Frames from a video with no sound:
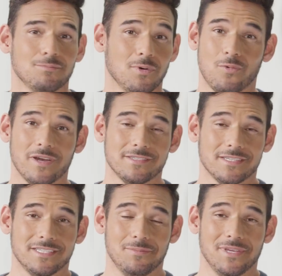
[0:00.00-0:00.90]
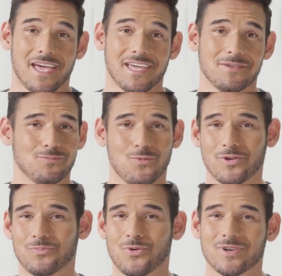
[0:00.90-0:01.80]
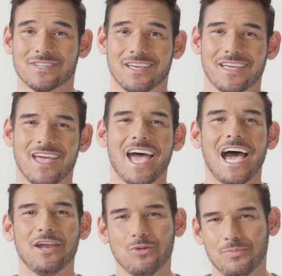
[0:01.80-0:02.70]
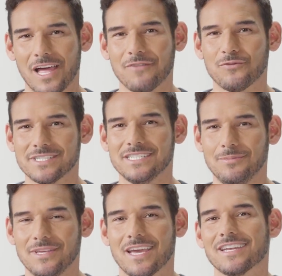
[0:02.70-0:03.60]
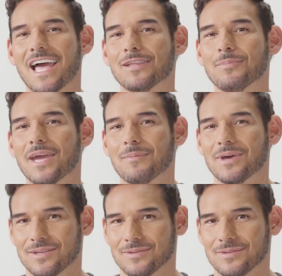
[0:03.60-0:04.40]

But what is a DBA, and more importantly, how do you apply for a DBA in Alabama?